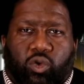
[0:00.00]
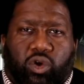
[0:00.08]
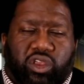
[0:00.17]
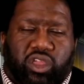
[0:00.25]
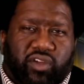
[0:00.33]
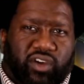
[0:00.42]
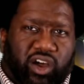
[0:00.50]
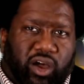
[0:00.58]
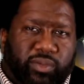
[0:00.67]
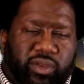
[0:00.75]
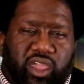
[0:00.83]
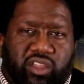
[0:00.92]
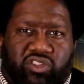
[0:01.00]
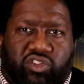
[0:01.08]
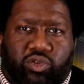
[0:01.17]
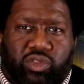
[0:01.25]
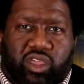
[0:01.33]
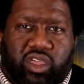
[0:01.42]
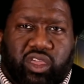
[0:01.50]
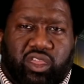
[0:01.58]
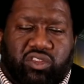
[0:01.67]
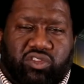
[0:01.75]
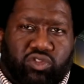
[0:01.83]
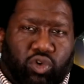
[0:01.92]
want to give an update to
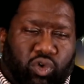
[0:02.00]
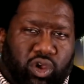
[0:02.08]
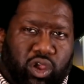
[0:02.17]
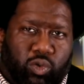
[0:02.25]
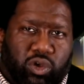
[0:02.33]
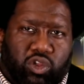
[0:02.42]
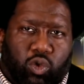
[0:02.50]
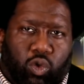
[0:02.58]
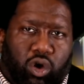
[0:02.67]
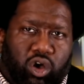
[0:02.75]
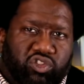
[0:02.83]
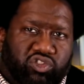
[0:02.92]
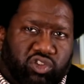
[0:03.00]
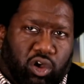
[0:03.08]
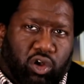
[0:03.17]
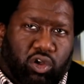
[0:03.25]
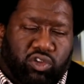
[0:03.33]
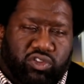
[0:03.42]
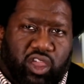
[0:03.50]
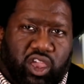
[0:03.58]
the story with Quawan Charles.